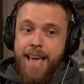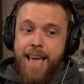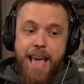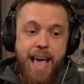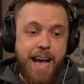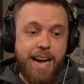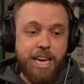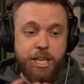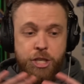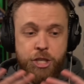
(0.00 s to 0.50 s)

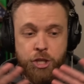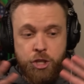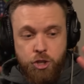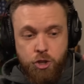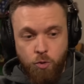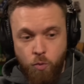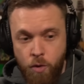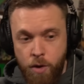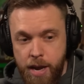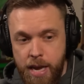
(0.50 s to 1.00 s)

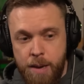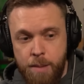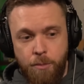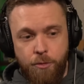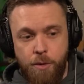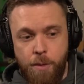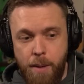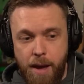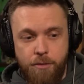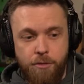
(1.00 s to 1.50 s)
extreme
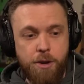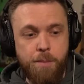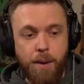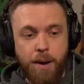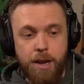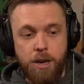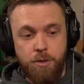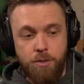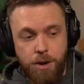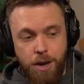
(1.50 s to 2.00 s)
from
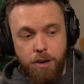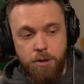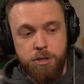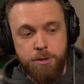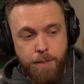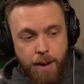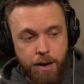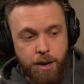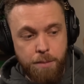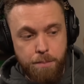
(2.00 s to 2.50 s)
everybody who knows
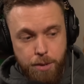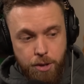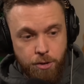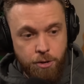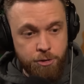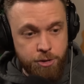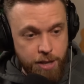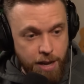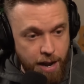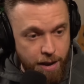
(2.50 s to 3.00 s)
about
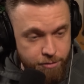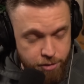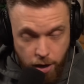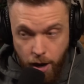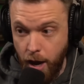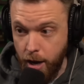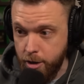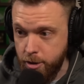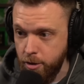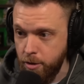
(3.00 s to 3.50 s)
computers that I've
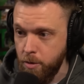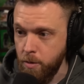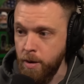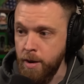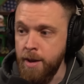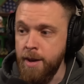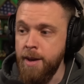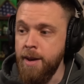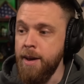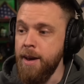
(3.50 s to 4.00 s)
talked to.
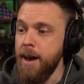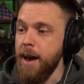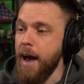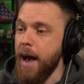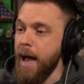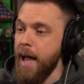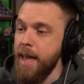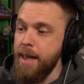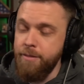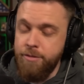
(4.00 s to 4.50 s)

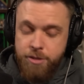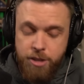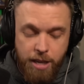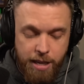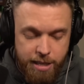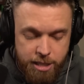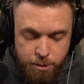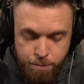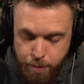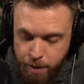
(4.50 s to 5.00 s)

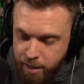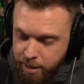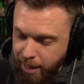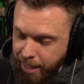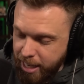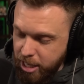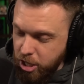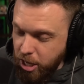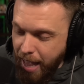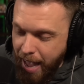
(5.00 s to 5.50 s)
It's been
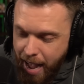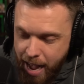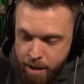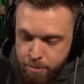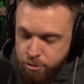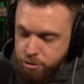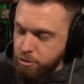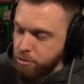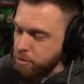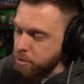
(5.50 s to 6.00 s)
like
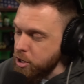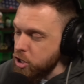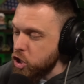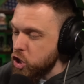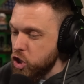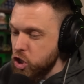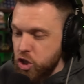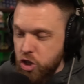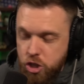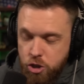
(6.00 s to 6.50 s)
absolutely
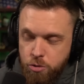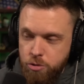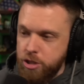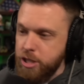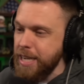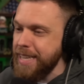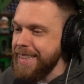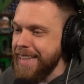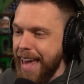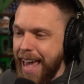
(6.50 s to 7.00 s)

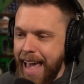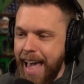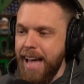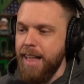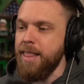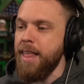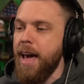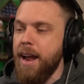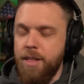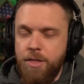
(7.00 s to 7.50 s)
juicing the
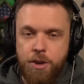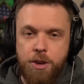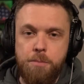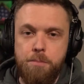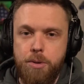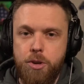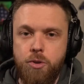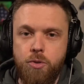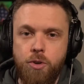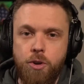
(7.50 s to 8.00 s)
hell out of the
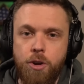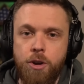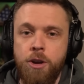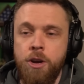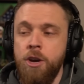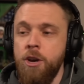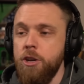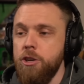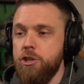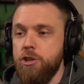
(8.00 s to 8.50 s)
computer
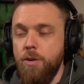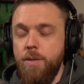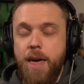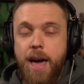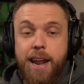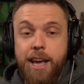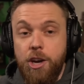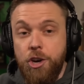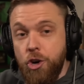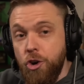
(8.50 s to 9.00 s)
so
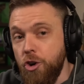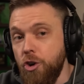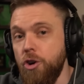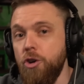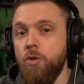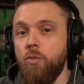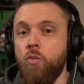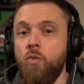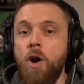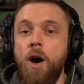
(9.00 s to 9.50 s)
that it
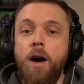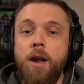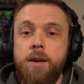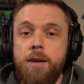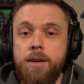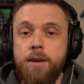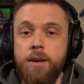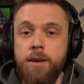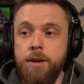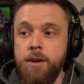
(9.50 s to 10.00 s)
could
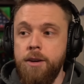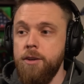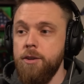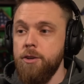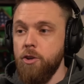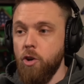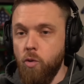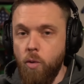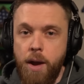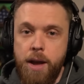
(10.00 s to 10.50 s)
run
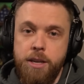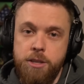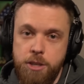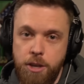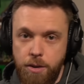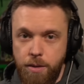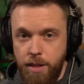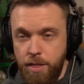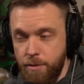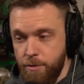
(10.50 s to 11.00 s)
Gray
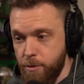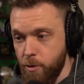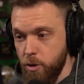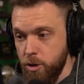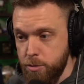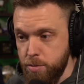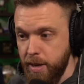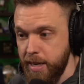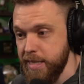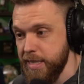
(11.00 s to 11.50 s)
Zone in the
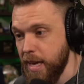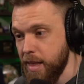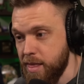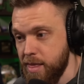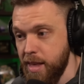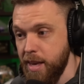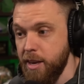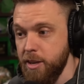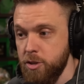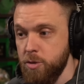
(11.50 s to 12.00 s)
first place, I
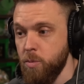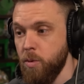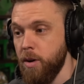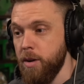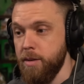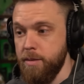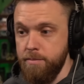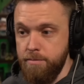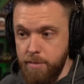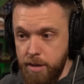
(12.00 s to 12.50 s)
think is
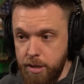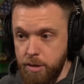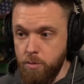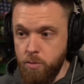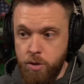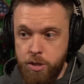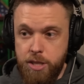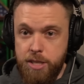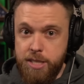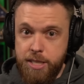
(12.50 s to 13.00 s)
what
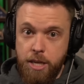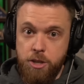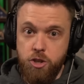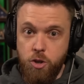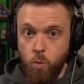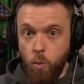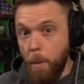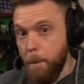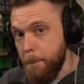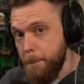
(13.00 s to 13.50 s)
was
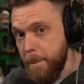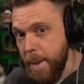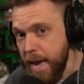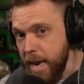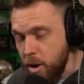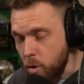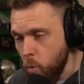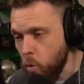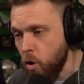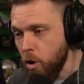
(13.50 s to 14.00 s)
essentially what made
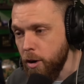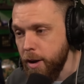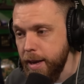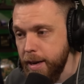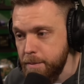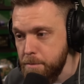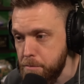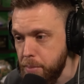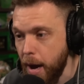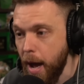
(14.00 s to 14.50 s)
it work
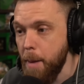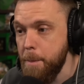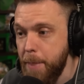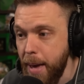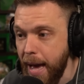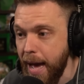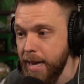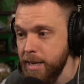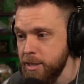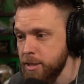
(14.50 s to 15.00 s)
and
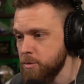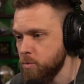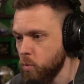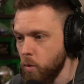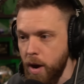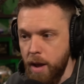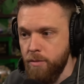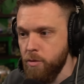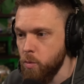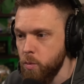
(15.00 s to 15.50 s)
bypassed
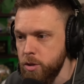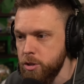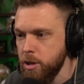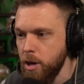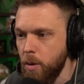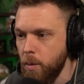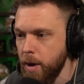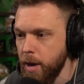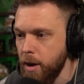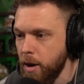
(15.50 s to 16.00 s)
whatever was
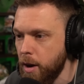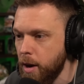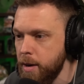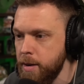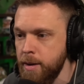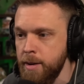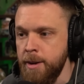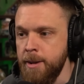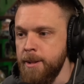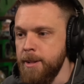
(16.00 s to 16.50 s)
going
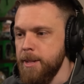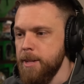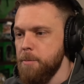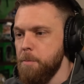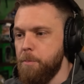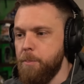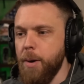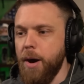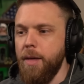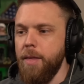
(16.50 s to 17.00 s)
on.
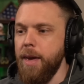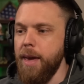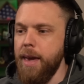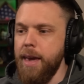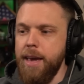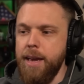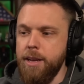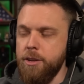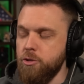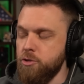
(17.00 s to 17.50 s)
But
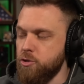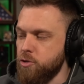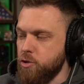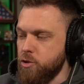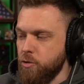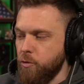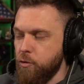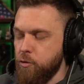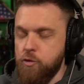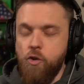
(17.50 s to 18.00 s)
it
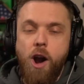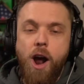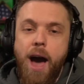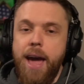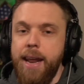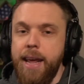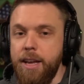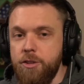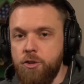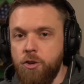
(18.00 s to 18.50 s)

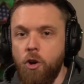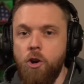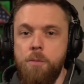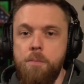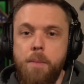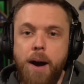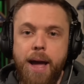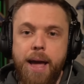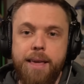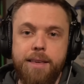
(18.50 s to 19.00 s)
fried it. It turned
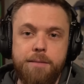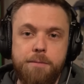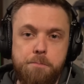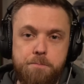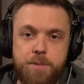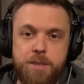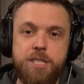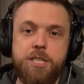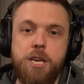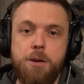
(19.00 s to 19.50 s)
my
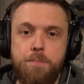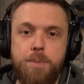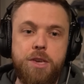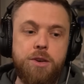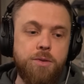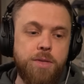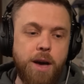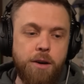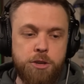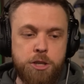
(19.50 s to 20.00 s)

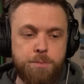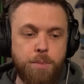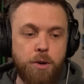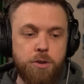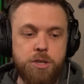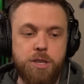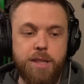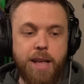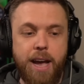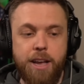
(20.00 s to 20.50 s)
CPU that was
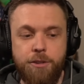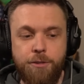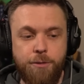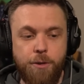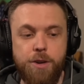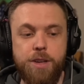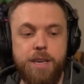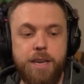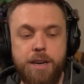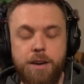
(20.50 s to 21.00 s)
supposed to last
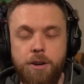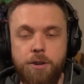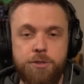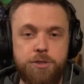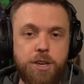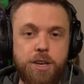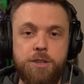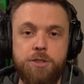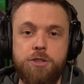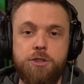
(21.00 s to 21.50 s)
for
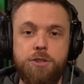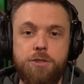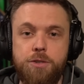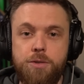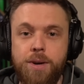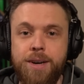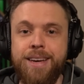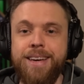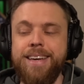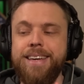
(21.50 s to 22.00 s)
years into